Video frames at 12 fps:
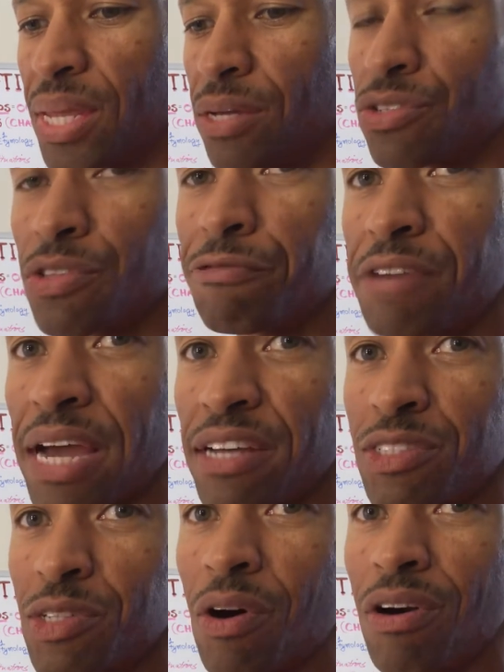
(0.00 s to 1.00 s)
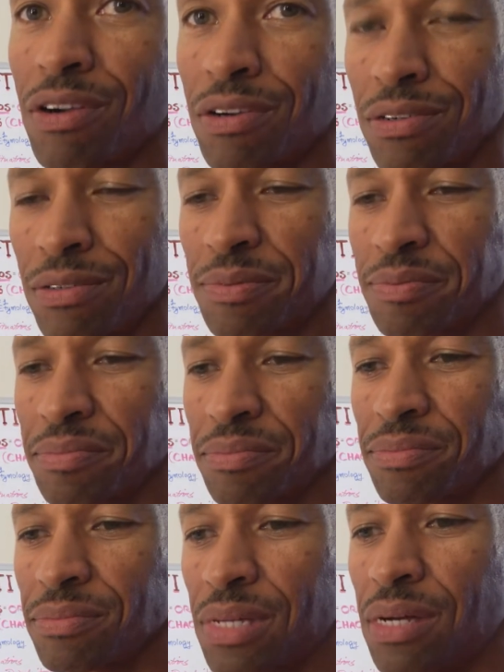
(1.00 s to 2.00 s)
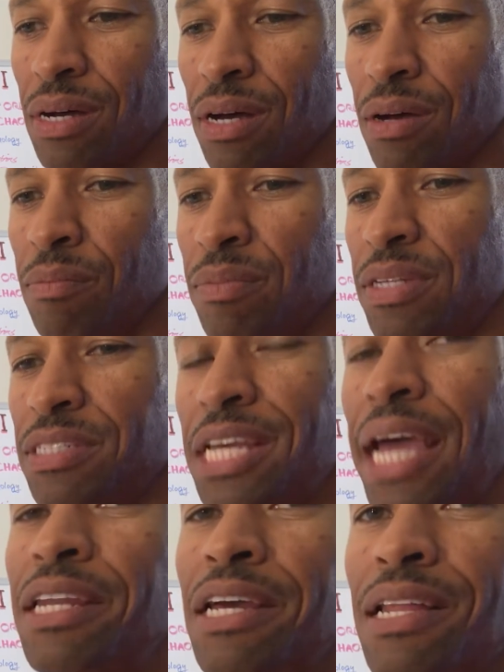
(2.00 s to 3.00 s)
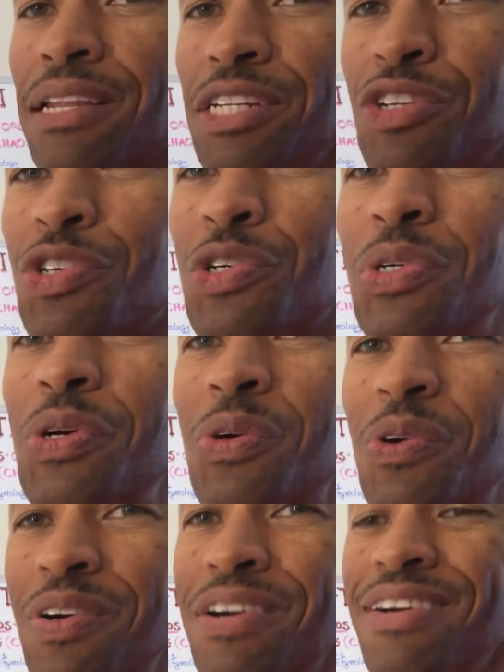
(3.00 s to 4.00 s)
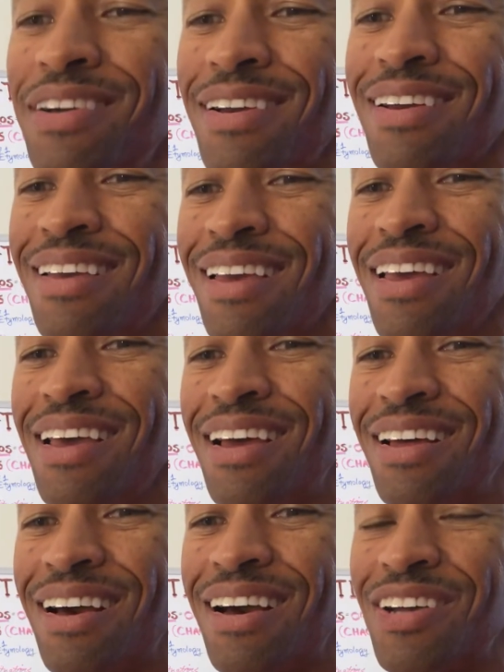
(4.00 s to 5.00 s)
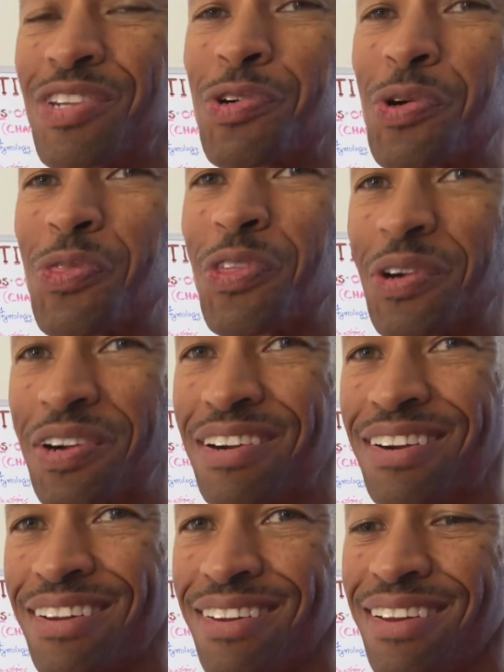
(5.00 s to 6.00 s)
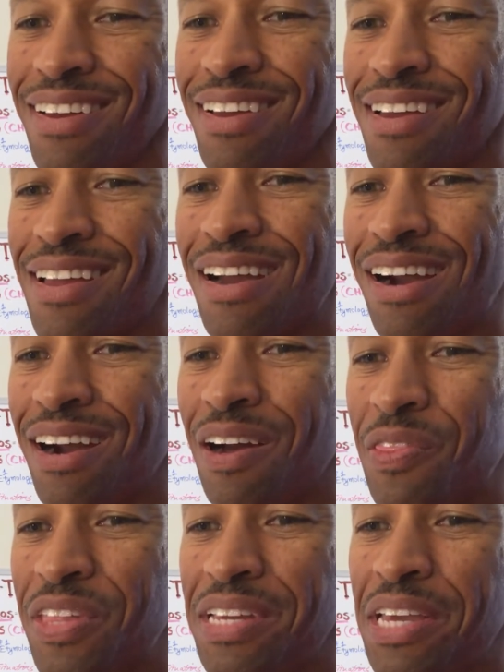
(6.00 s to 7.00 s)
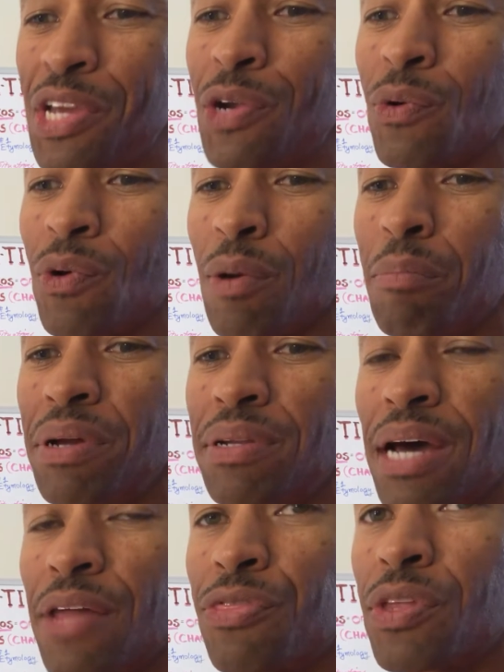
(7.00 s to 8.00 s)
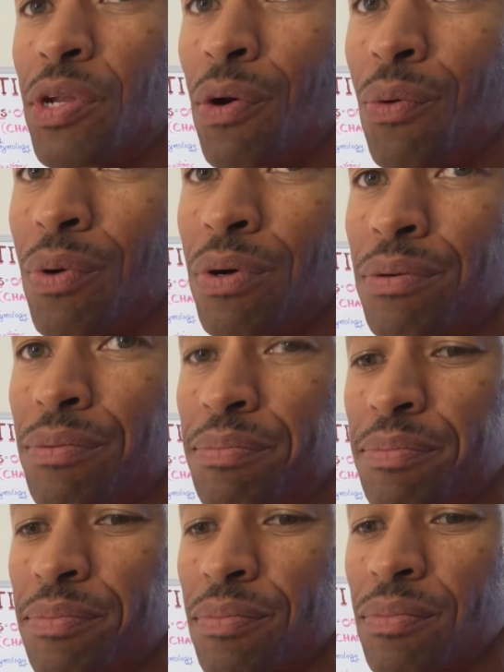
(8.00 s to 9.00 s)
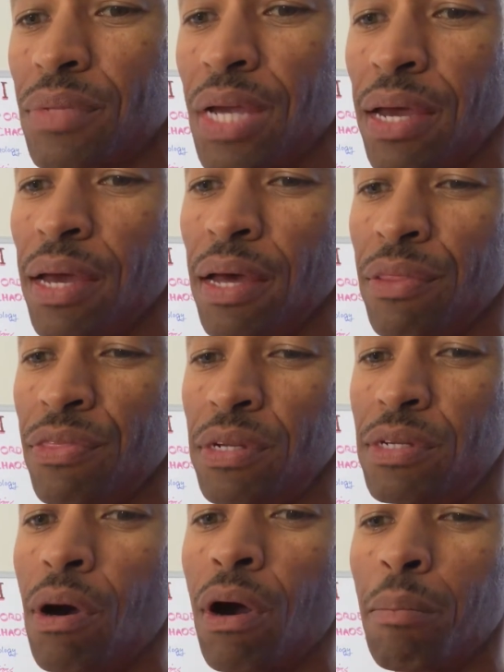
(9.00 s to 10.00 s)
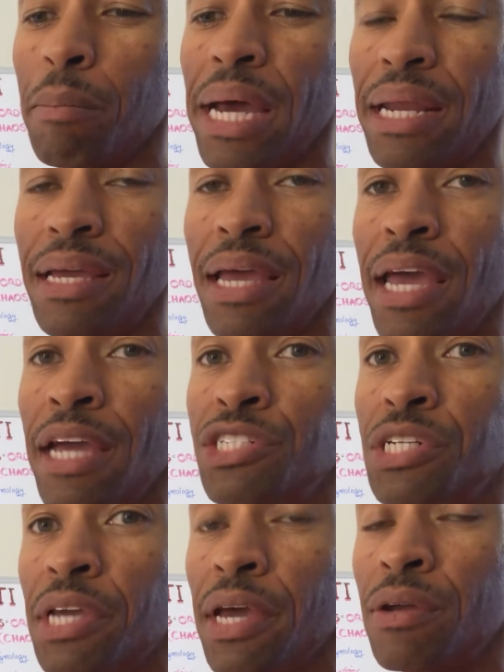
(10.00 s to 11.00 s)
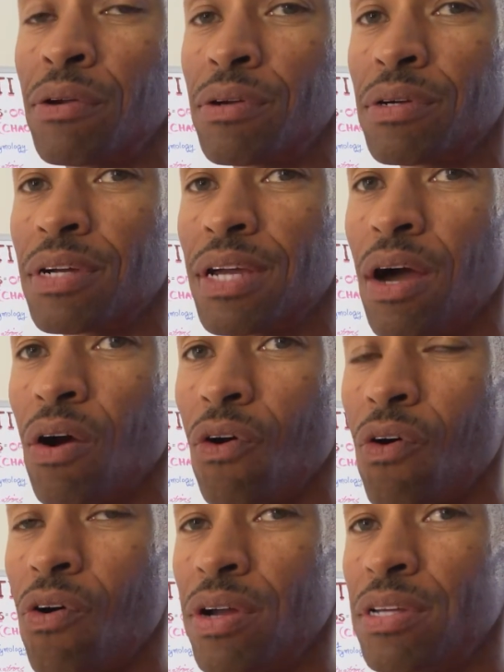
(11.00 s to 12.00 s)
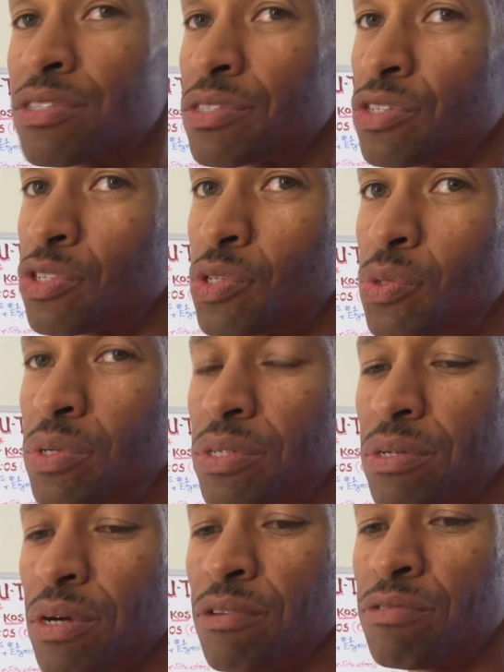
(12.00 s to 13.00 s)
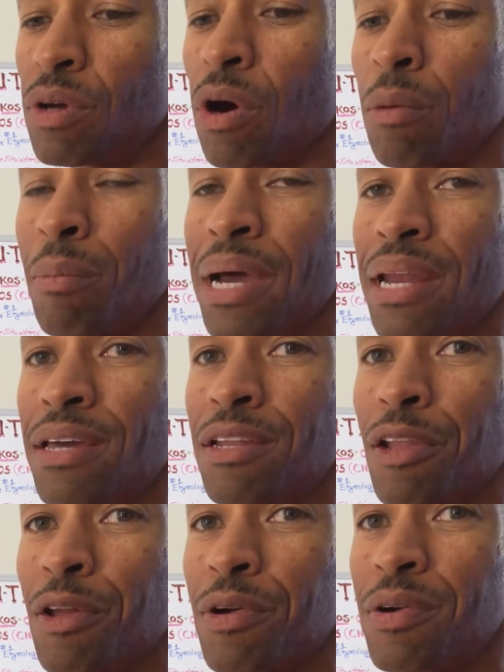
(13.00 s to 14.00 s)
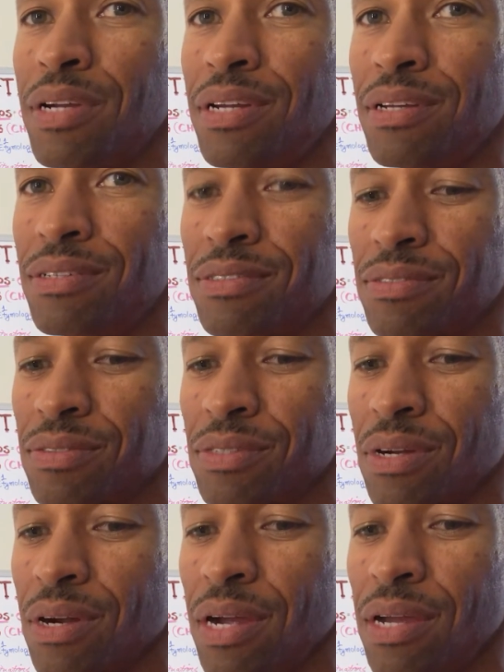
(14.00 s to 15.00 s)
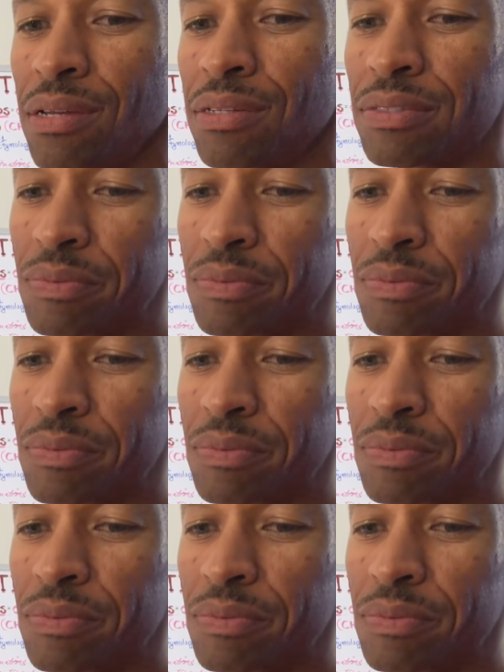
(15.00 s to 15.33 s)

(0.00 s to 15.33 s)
it's the fast talker, the technically true truther, the hearer but not the knower, and the dogmatic educator, or it's the student of dogmatic learning. All right,